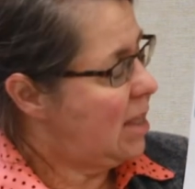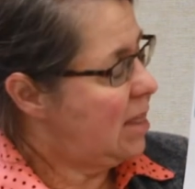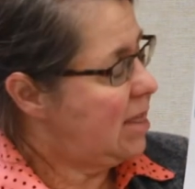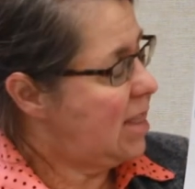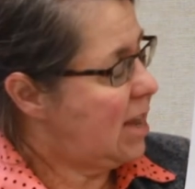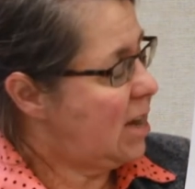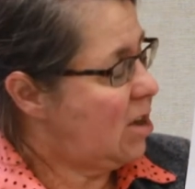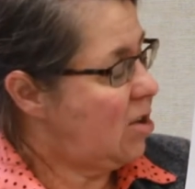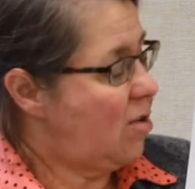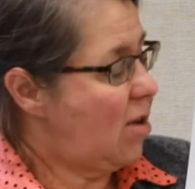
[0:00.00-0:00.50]

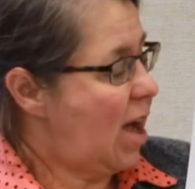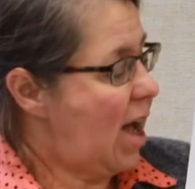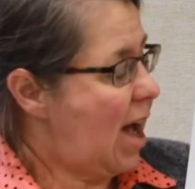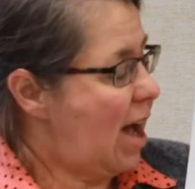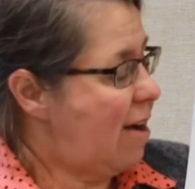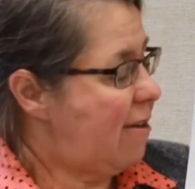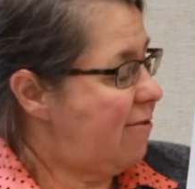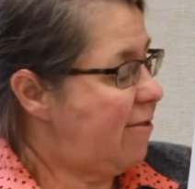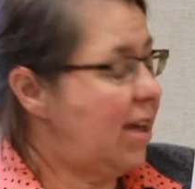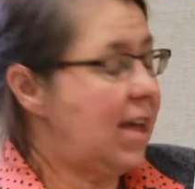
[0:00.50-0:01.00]
Then you
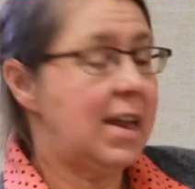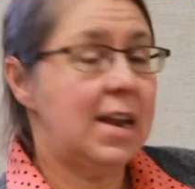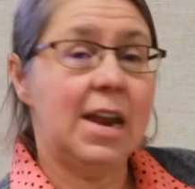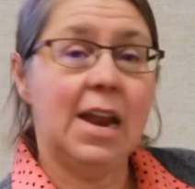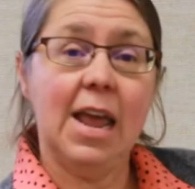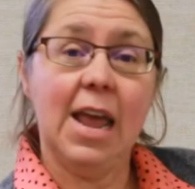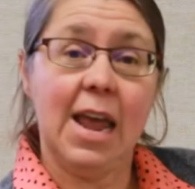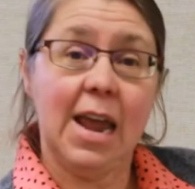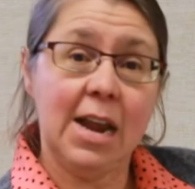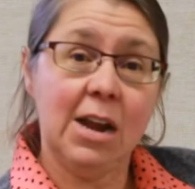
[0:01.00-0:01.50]
have an
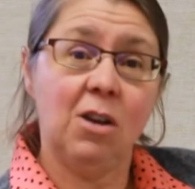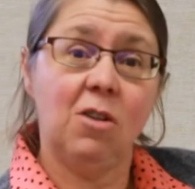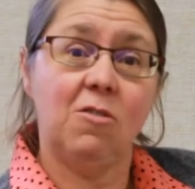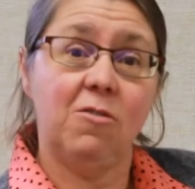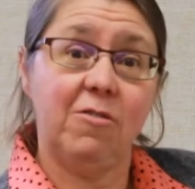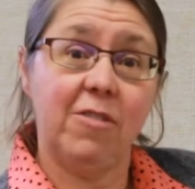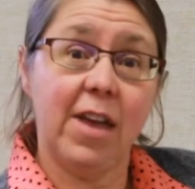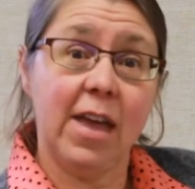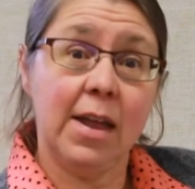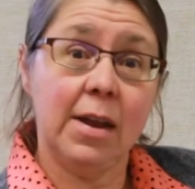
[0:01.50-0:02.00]
anal
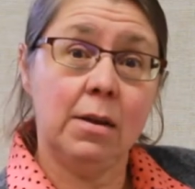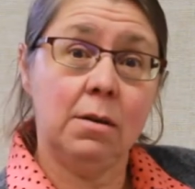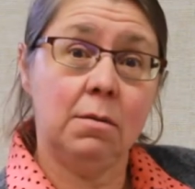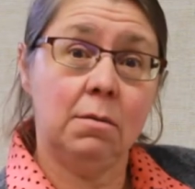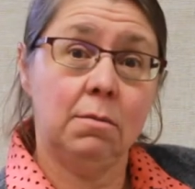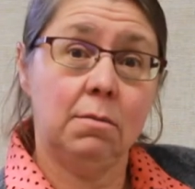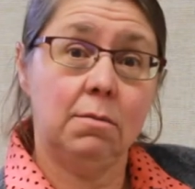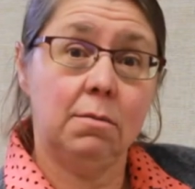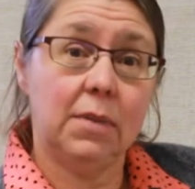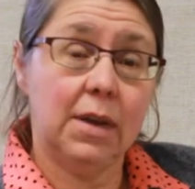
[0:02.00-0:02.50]
fin,
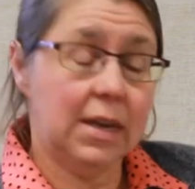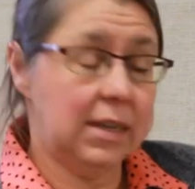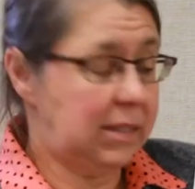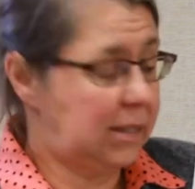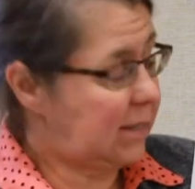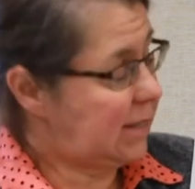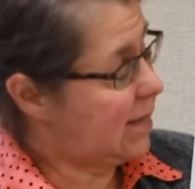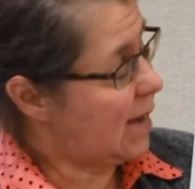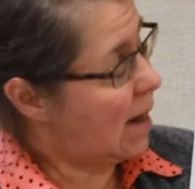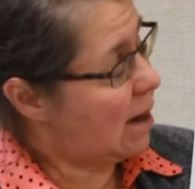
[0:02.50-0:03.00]
it's
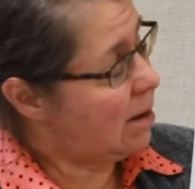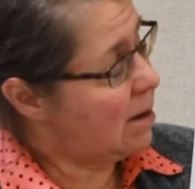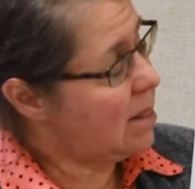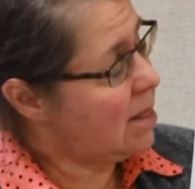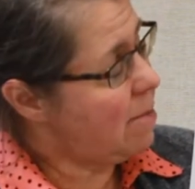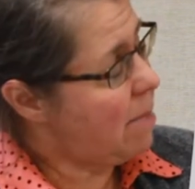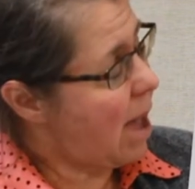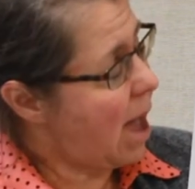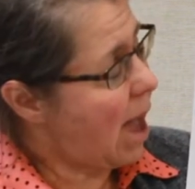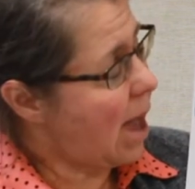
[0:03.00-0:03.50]
down in
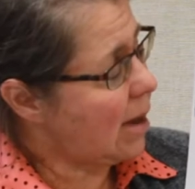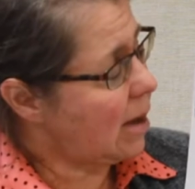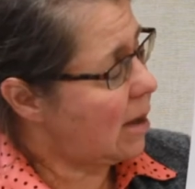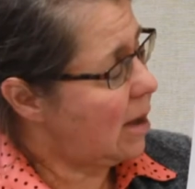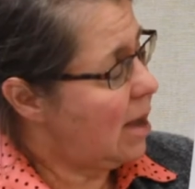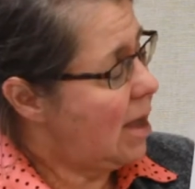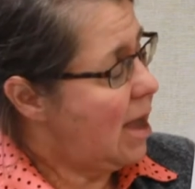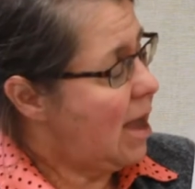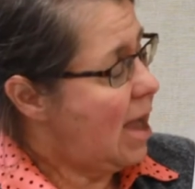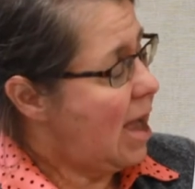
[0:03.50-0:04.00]
the back.
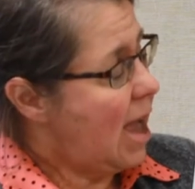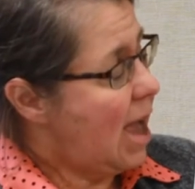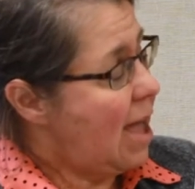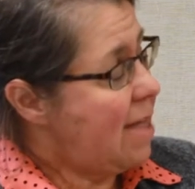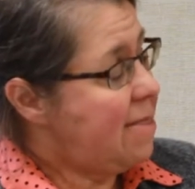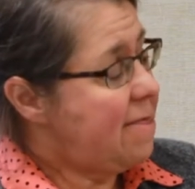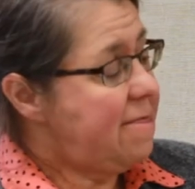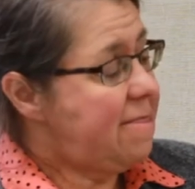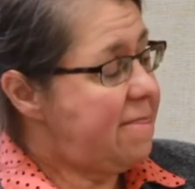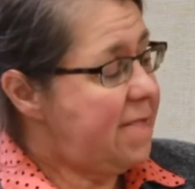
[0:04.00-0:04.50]

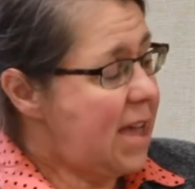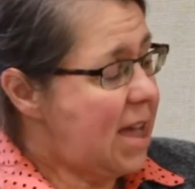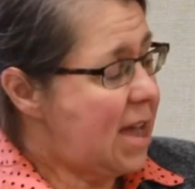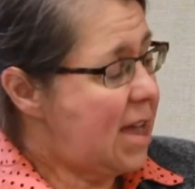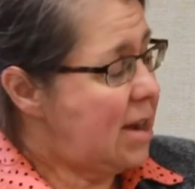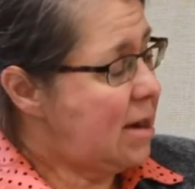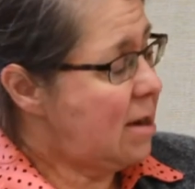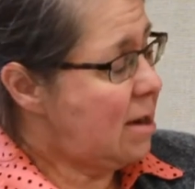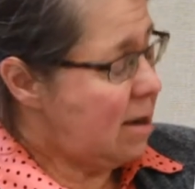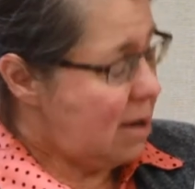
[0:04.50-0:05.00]
And
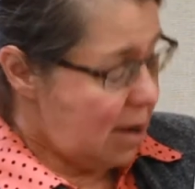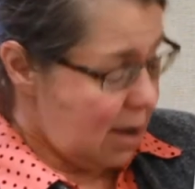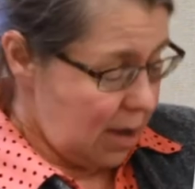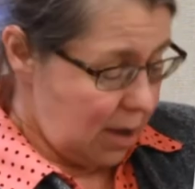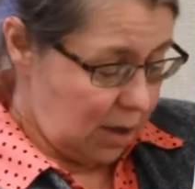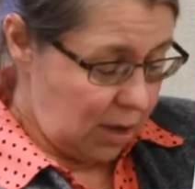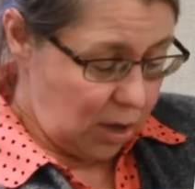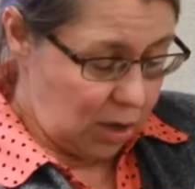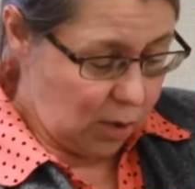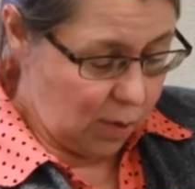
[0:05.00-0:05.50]
then
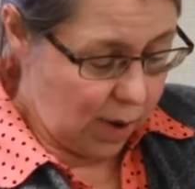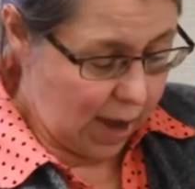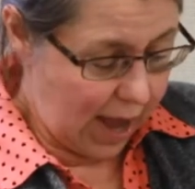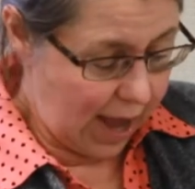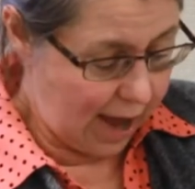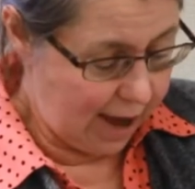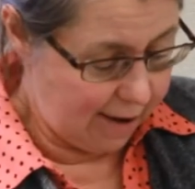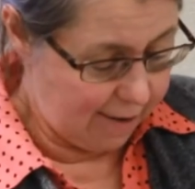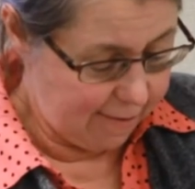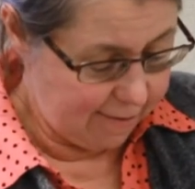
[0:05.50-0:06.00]
you
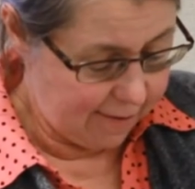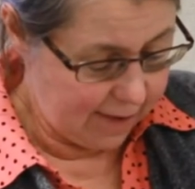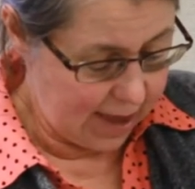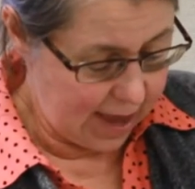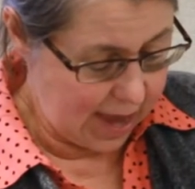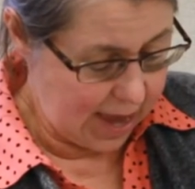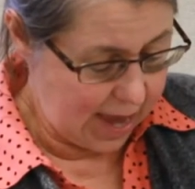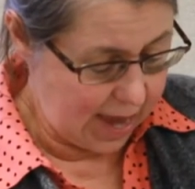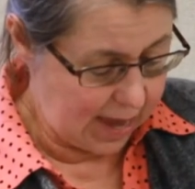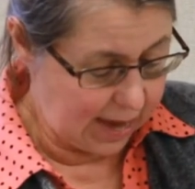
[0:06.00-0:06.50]
have
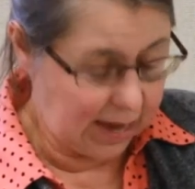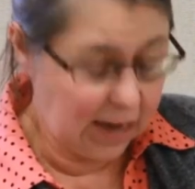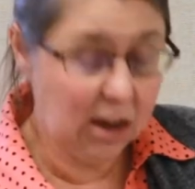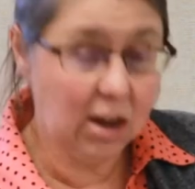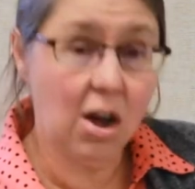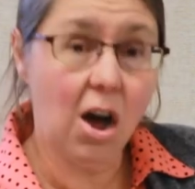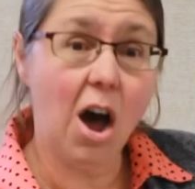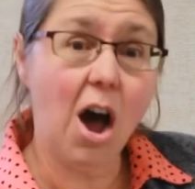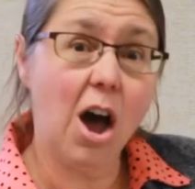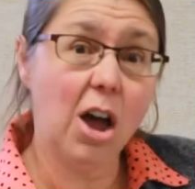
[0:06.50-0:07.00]
a
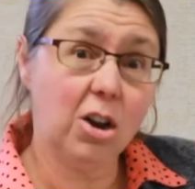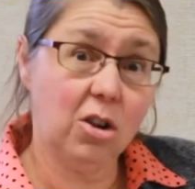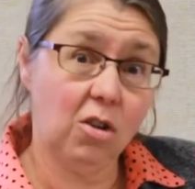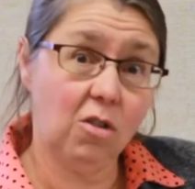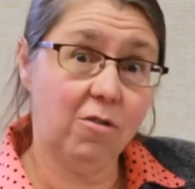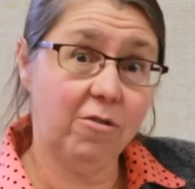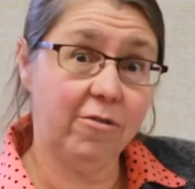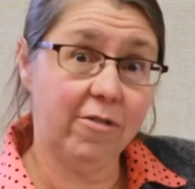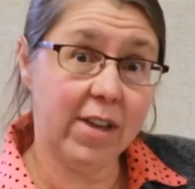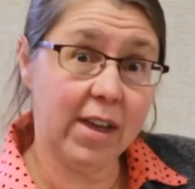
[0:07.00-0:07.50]
caudal
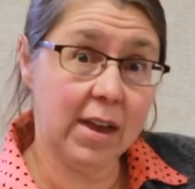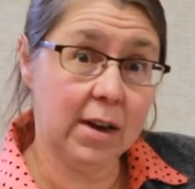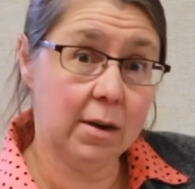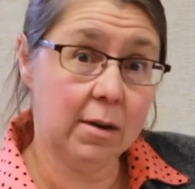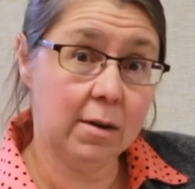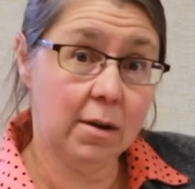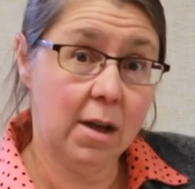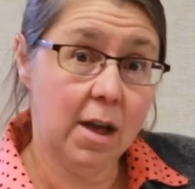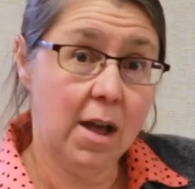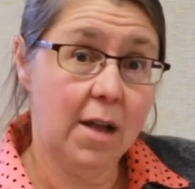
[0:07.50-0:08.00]
fin.
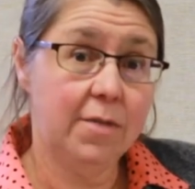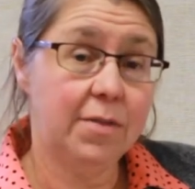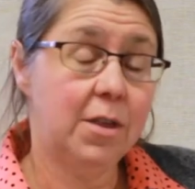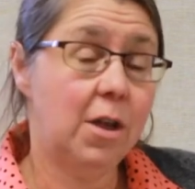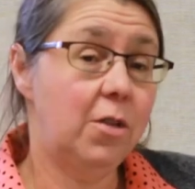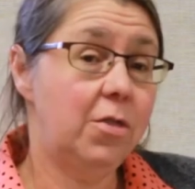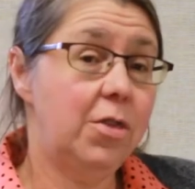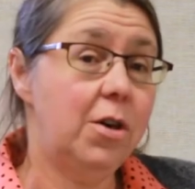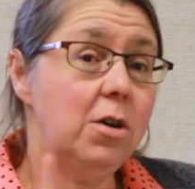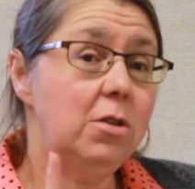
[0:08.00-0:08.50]

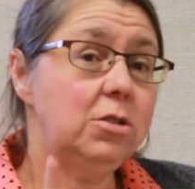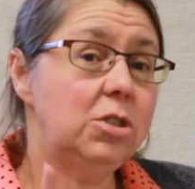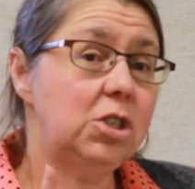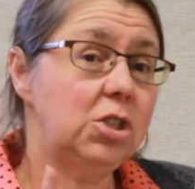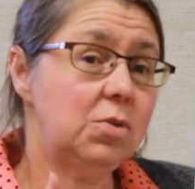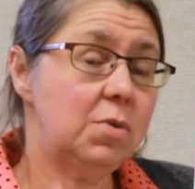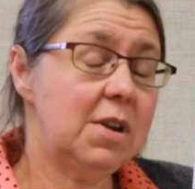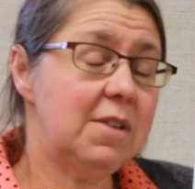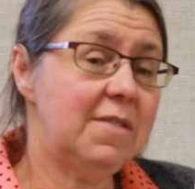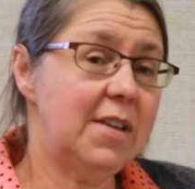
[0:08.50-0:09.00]
Now those
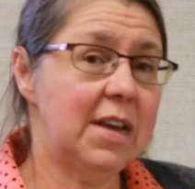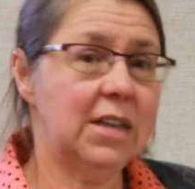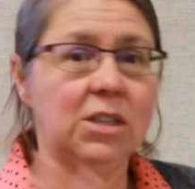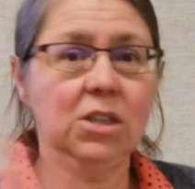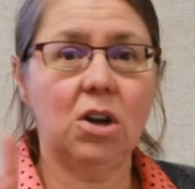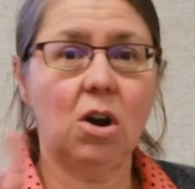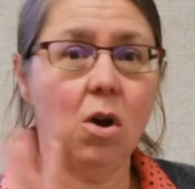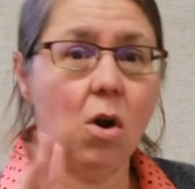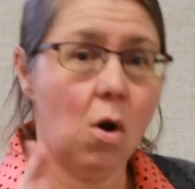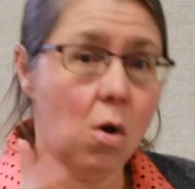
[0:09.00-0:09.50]
three fins
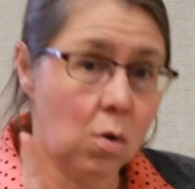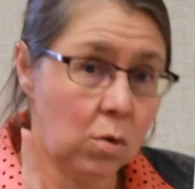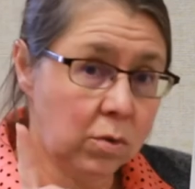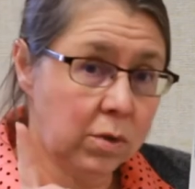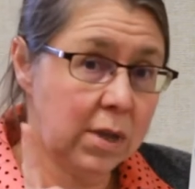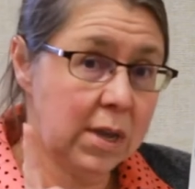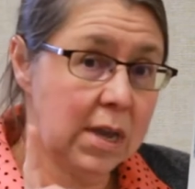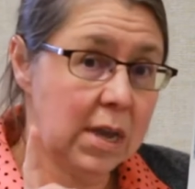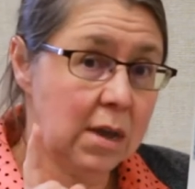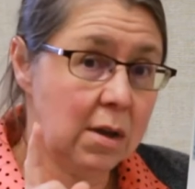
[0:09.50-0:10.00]
are
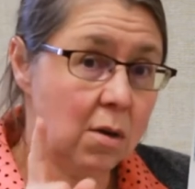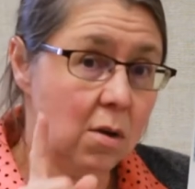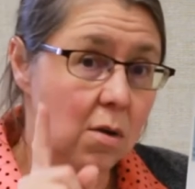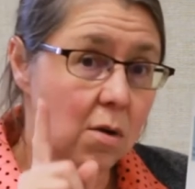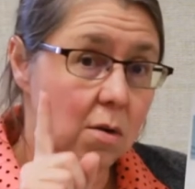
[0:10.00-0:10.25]
only